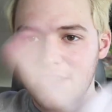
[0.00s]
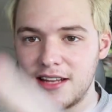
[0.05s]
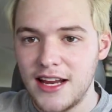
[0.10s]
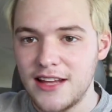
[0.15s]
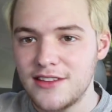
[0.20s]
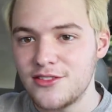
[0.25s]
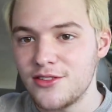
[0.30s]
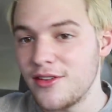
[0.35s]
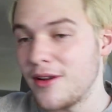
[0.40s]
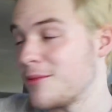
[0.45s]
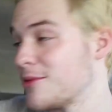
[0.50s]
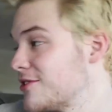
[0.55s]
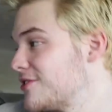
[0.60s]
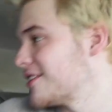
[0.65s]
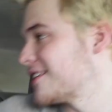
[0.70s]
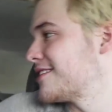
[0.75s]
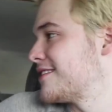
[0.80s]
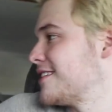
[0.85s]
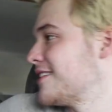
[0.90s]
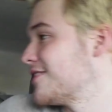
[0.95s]
Today's November
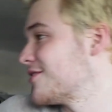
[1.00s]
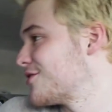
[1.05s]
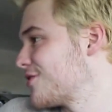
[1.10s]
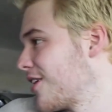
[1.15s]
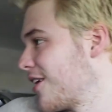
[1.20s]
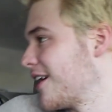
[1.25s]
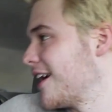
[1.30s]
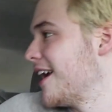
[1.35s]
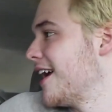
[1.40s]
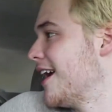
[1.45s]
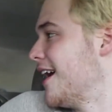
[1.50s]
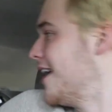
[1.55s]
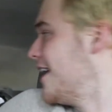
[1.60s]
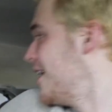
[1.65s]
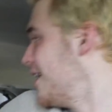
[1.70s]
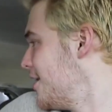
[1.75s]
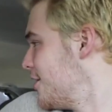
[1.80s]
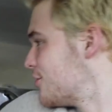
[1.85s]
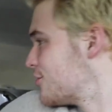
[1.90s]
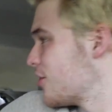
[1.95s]
16th, sorry.
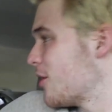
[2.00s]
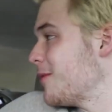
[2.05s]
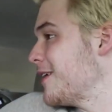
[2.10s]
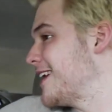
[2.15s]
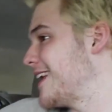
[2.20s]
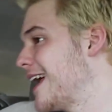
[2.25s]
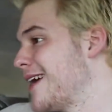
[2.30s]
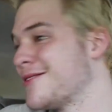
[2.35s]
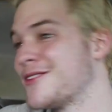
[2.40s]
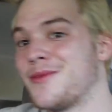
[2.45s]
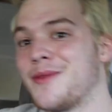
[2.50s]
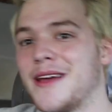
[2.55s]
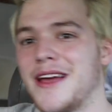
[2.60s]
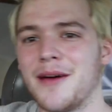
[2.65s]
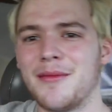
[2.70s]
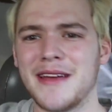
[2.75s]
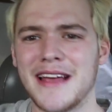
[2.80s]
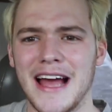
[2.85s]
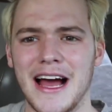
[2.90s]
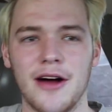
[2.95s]
So many games have been
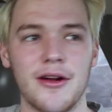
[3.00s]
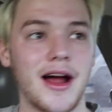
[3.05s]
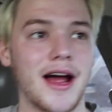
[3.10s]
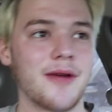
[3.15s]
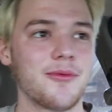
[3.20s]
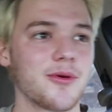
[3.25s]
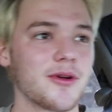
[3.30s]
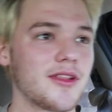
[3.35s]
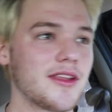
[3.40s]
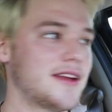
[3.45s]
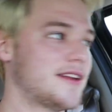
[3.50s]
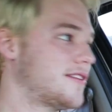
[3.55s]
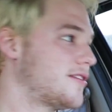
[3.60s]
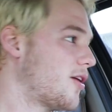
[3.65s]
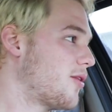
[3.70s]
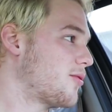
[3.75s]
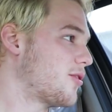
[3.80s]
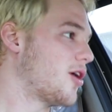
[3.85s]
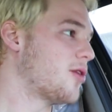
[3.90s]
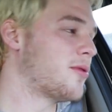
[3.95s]
coming out, I really
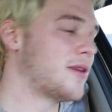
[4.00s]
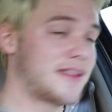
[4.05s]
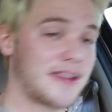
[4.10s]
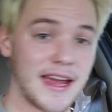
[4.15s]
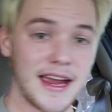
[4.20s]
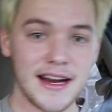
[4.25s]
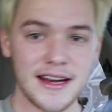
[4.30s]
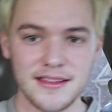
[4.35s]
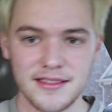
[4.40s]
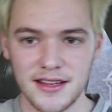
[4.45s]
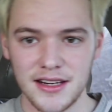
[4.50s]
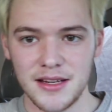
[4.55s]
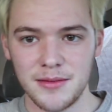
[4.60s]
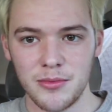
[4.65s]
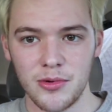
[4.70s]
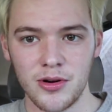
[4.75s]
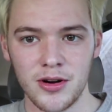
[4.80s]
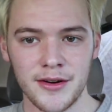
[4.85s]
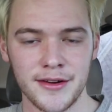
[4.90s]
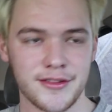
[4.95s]
don't know what day it is
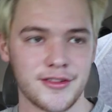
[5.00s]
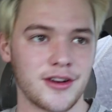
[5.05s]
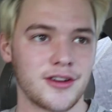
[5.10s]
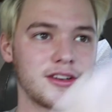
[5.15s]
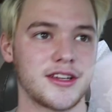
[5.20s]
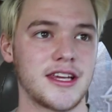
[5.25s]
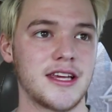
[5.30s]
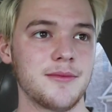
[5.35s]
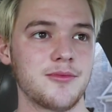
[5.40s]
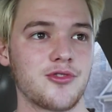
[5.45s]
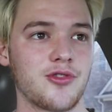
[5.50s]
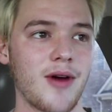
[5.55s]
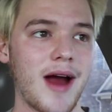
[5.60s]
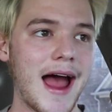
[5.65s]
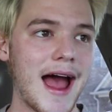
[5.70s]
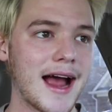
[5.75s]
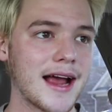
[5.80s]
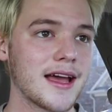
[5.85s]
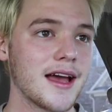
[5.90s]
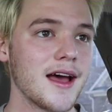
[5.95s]
anymore. It's hard to keep
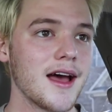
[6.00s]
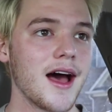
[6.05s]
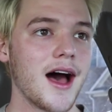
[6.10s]
track.